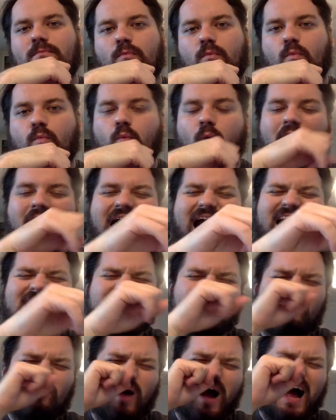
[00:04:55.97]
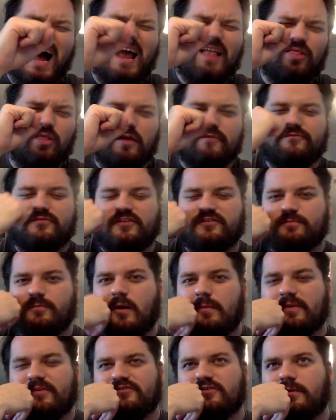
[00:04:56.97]
Why do I love this
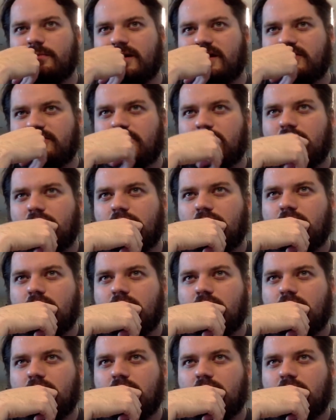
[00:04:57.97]
moment so much?